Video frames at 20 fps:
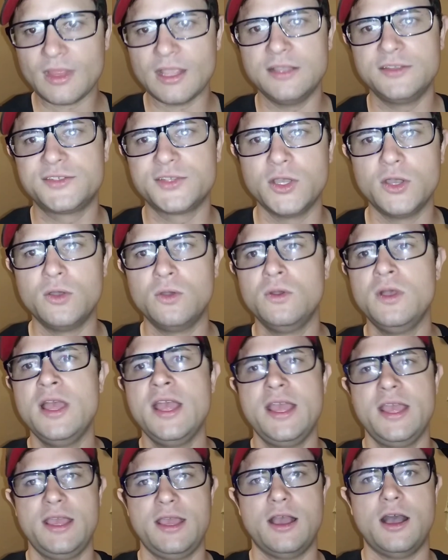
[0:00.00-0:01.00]
So
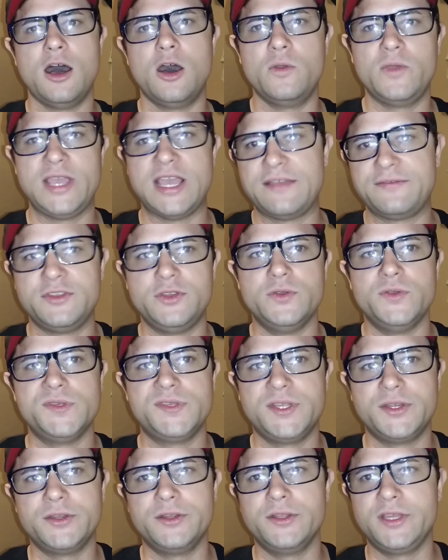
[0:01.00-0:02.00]
all we have to do
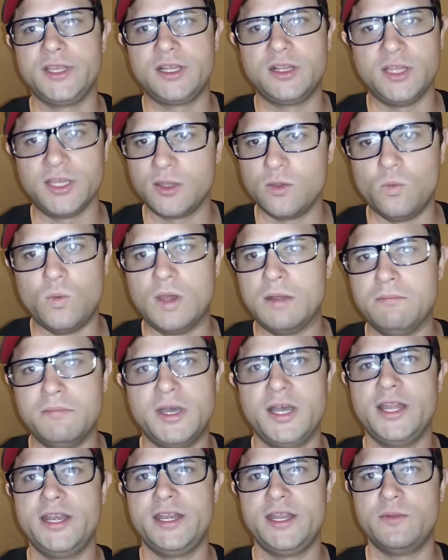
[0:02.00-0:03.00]
is literally click one
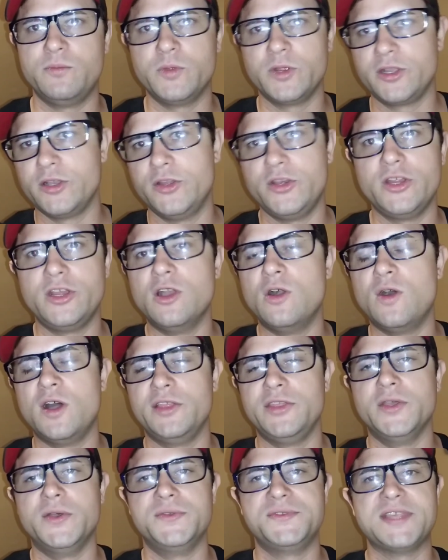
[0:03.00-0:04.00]
button and we're good to go
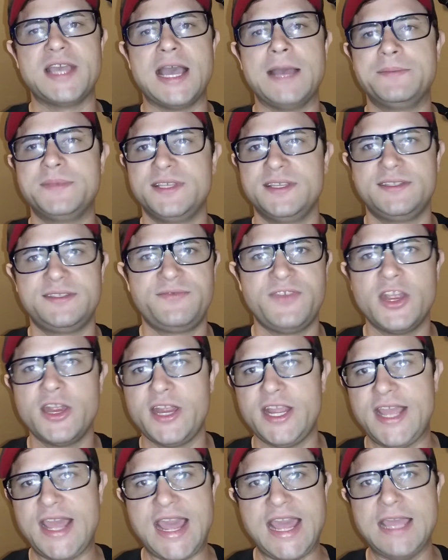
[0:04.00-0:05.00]
on those apps. It's
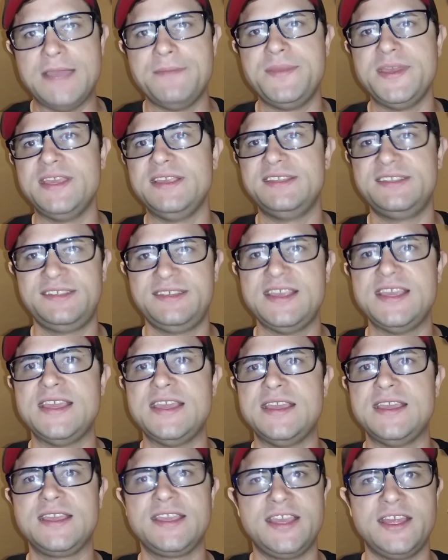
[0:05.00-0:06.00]
very A B
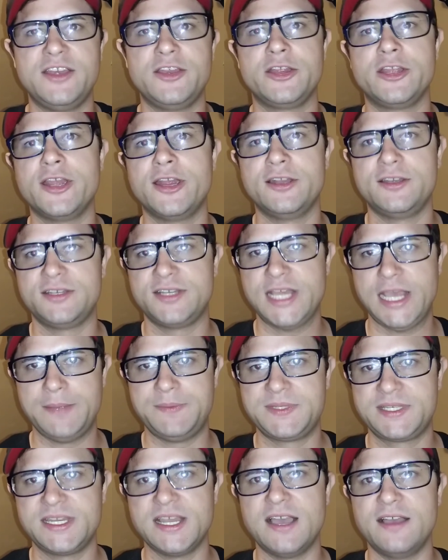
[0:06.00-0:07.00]
C, kindergarten type
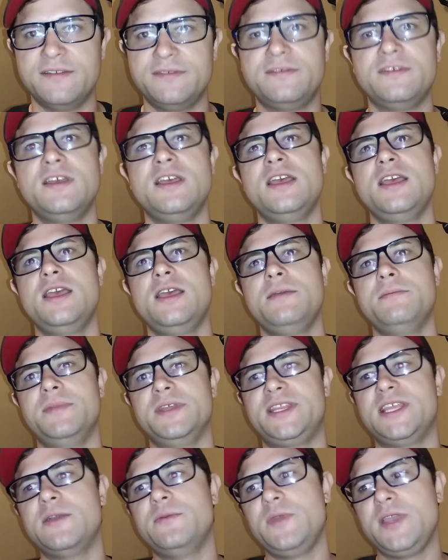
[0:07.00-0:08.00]
stuff.
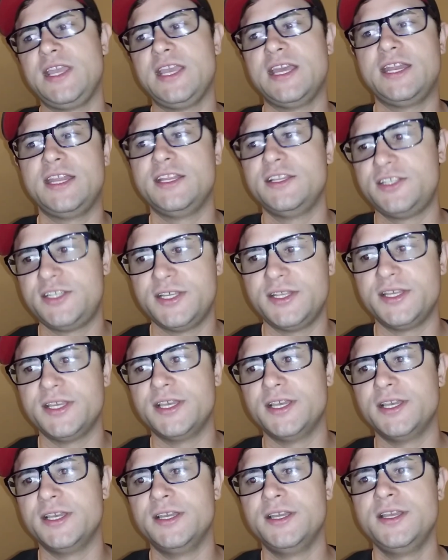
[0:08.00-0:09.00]
But then we get into
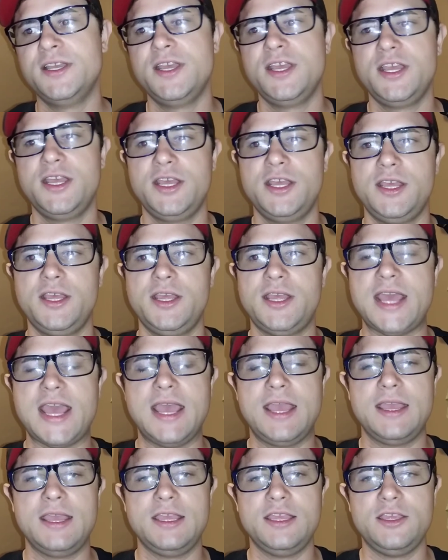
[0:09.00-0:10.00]
the
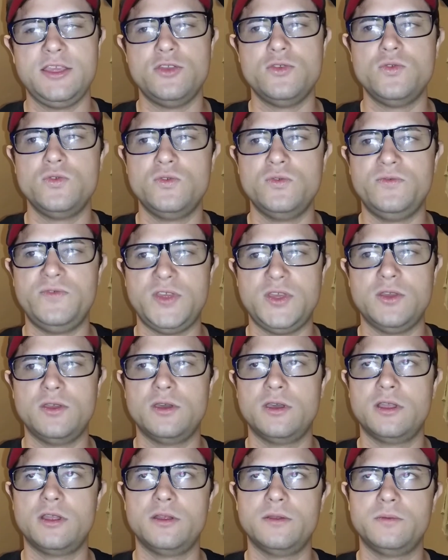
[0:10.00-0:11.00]
U V,
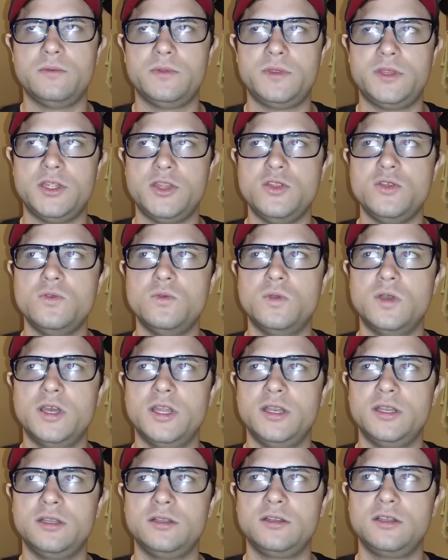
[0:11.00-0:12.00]
or the new
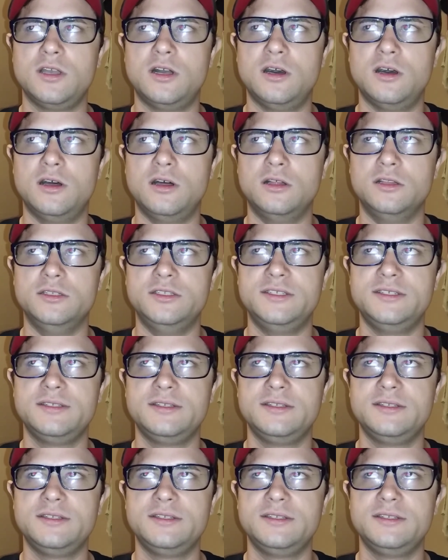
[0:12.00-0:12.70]
one called